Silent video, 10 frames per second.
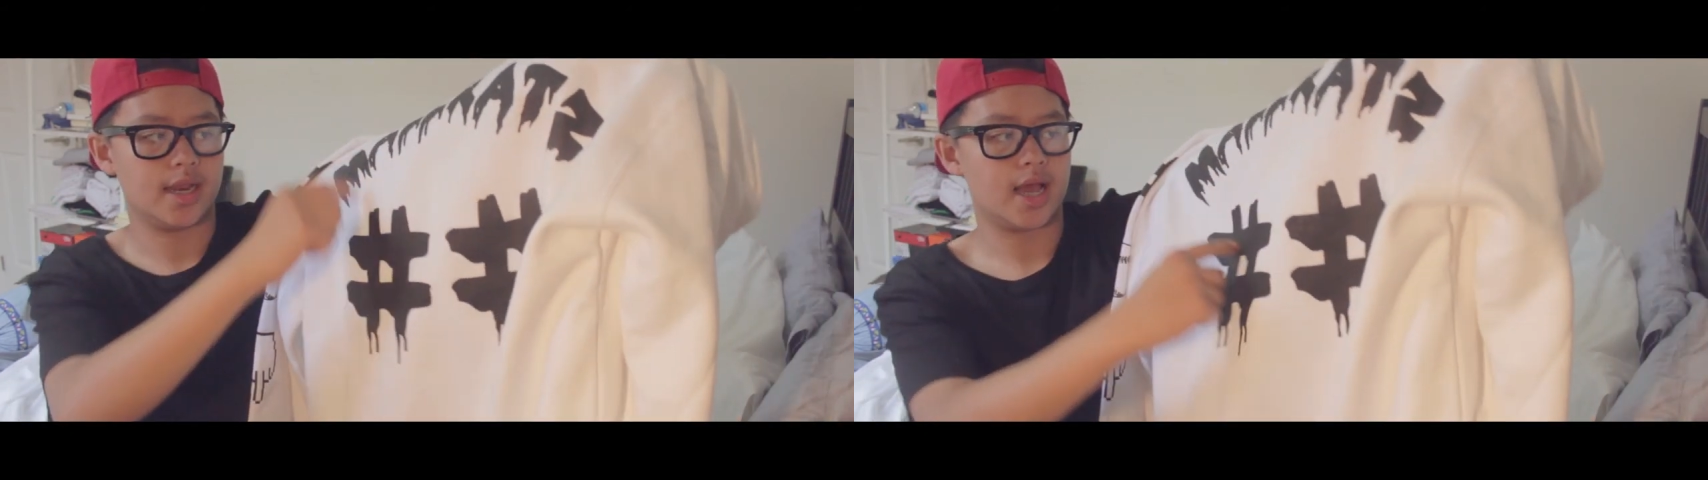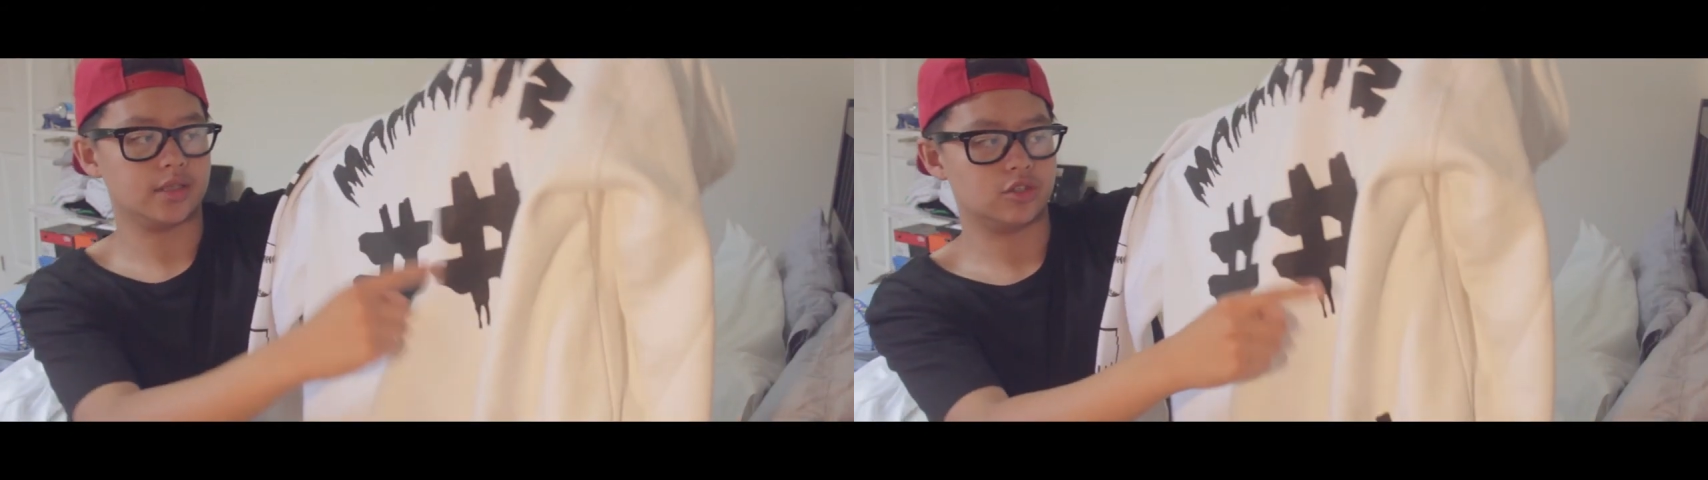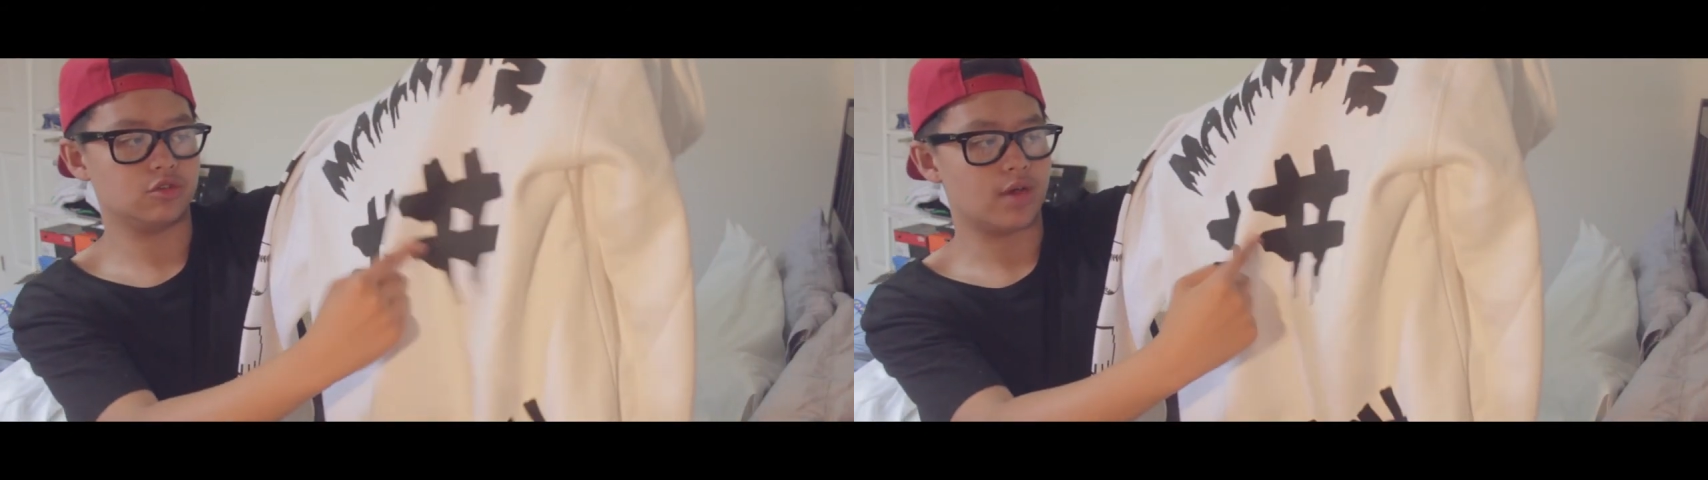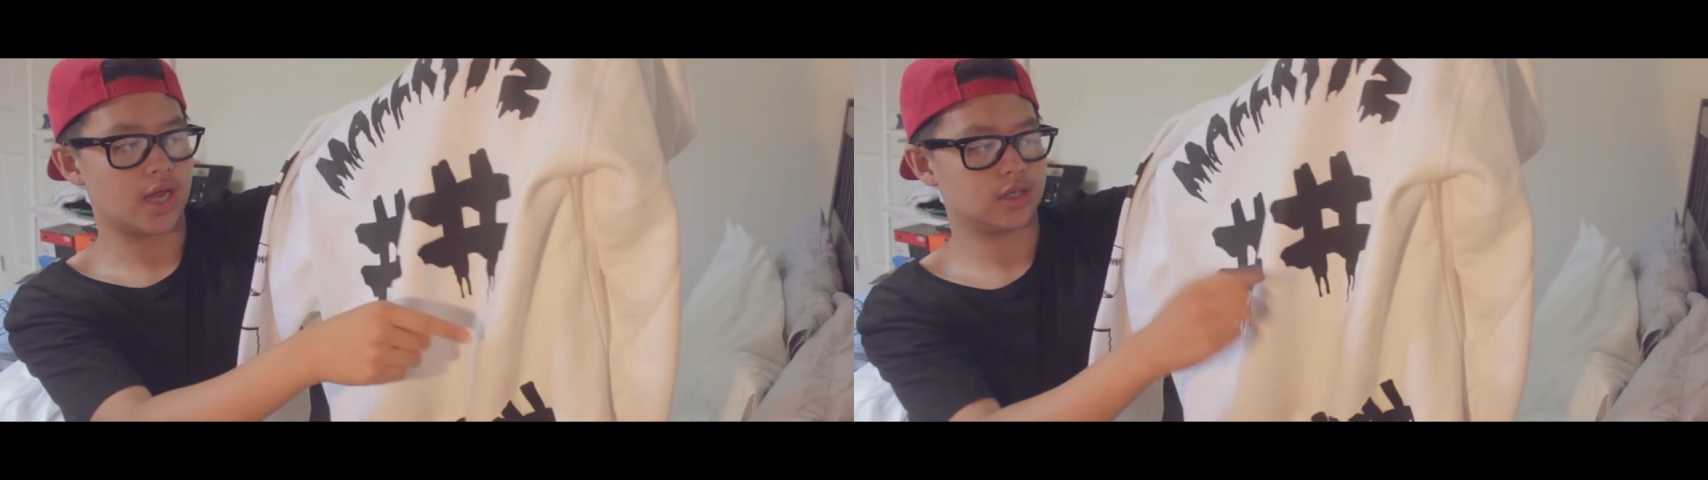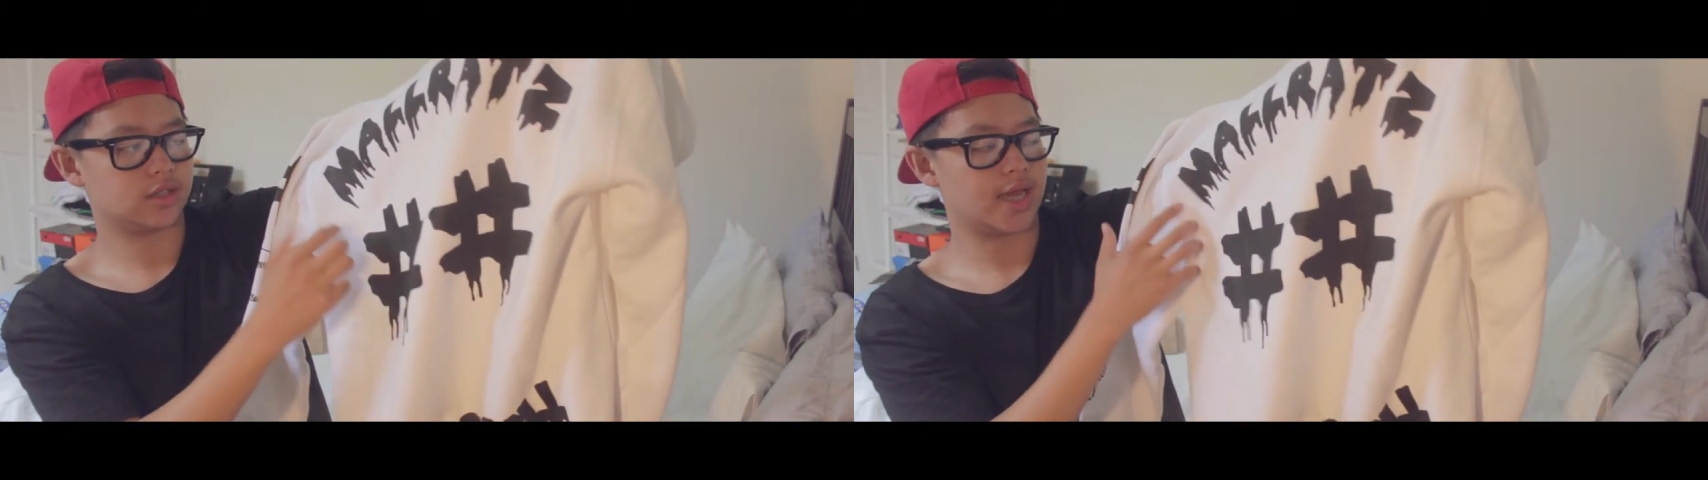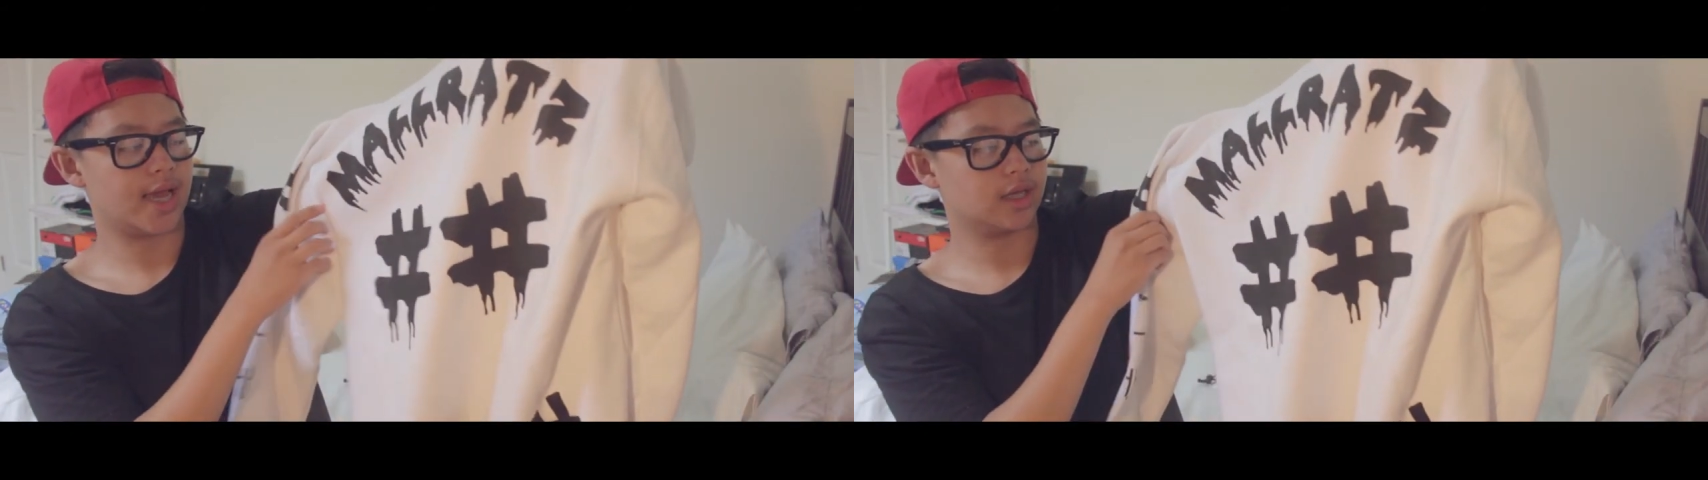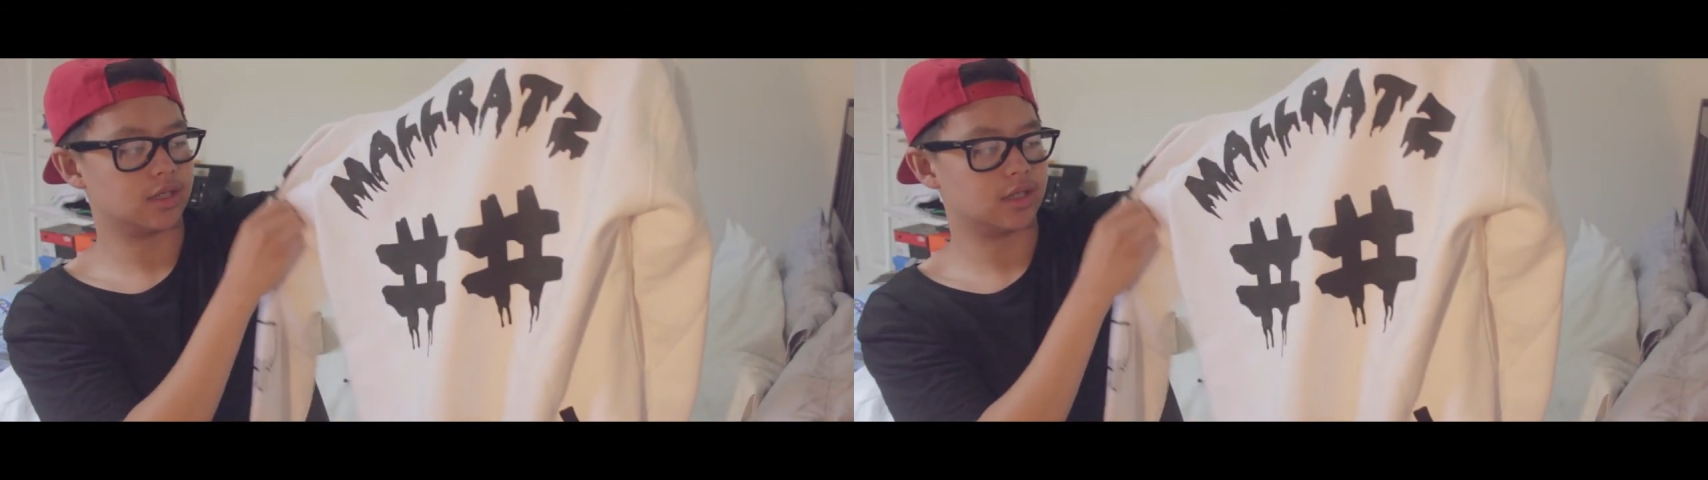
has the two hashtags